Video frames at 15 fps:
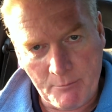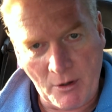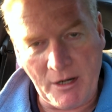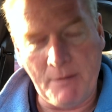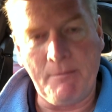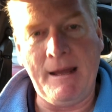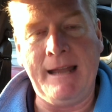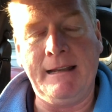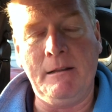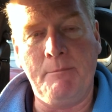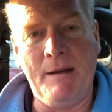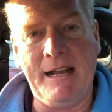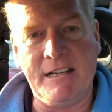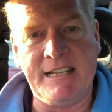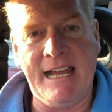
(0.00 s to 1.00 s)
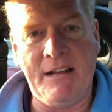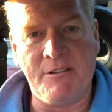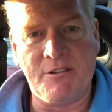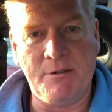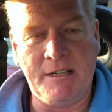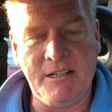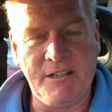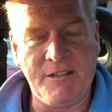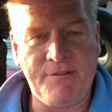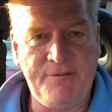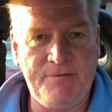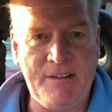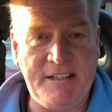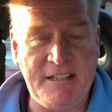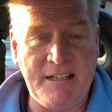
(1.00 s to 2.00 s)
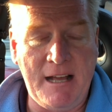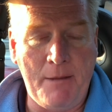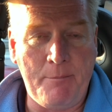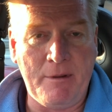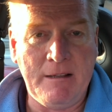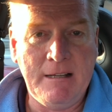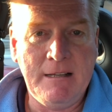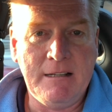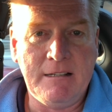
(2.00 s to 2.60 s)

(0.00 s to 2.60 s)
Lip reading: bonnet panel back down so he can just fit it up